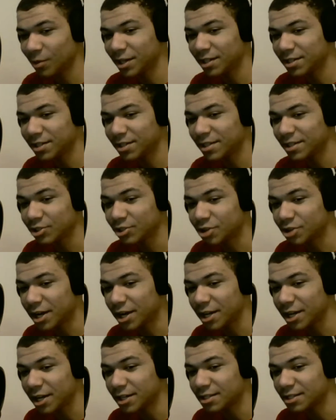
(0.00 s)
if you wanted to see
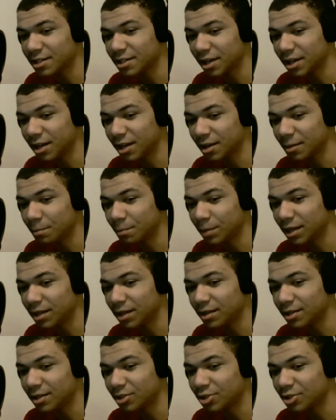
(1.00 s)
her dragons
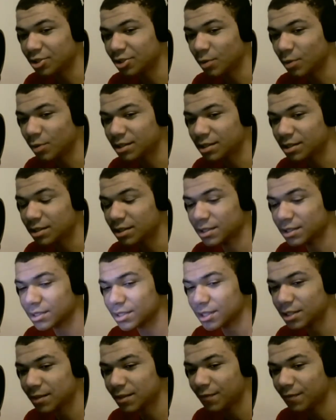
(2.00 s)
big, then you should watch
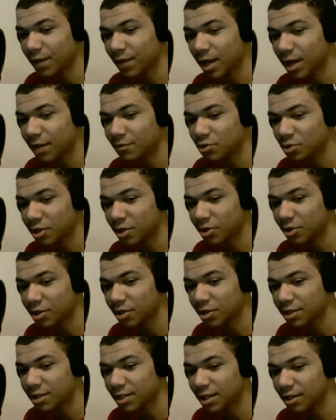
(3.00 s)
the season 5
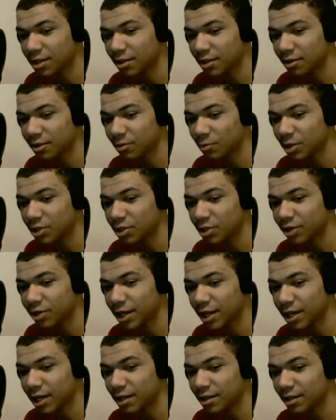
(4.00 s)
trailer because the
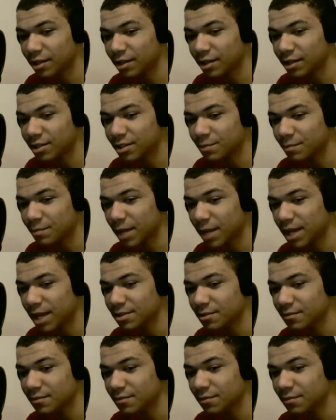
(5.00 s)
one dragon is
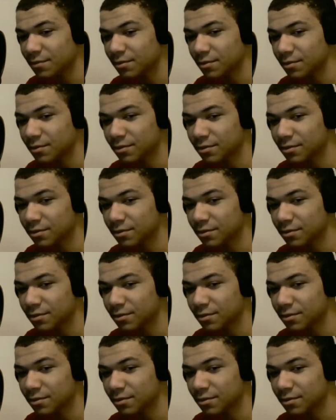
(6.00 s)
massive.